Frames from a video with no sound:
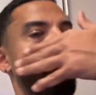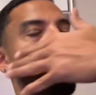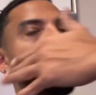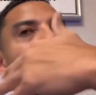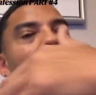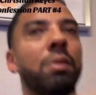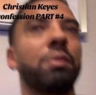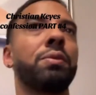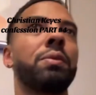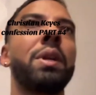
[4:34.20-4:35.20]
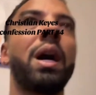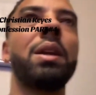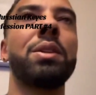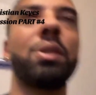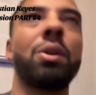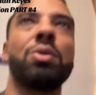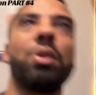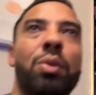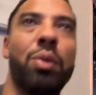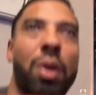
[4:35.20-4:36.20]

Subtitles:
The beauty of non-disclosure